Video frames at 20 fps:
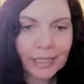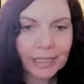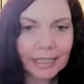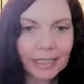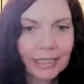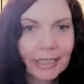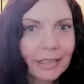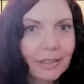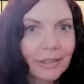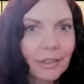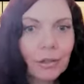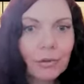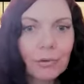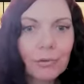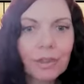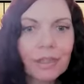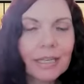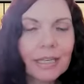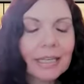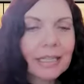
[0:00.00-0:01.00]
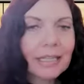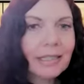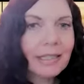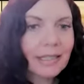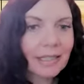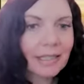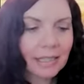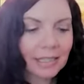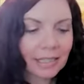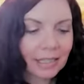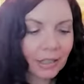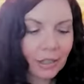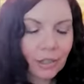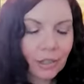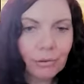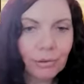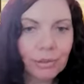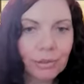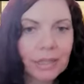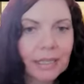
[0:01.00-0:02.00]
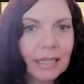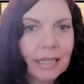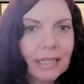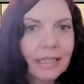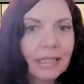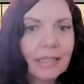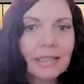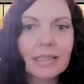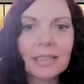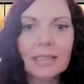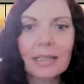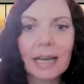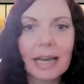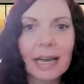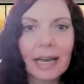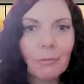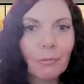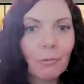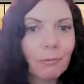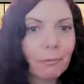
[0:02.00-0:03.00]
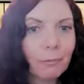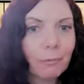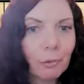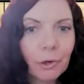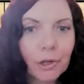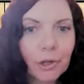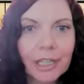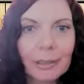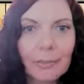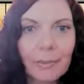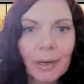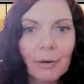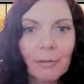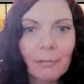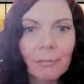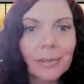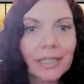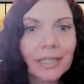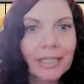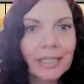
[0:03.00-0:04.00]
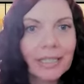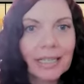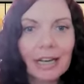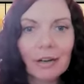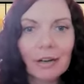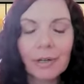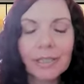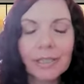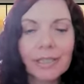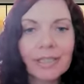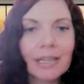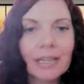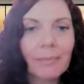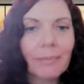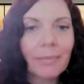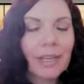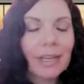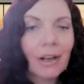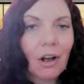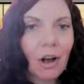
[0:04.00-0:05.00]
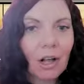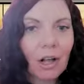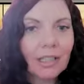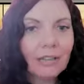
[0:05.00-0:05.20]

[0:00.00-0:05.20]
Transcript: reading new things, seeing new things, um, worried about missing out on something,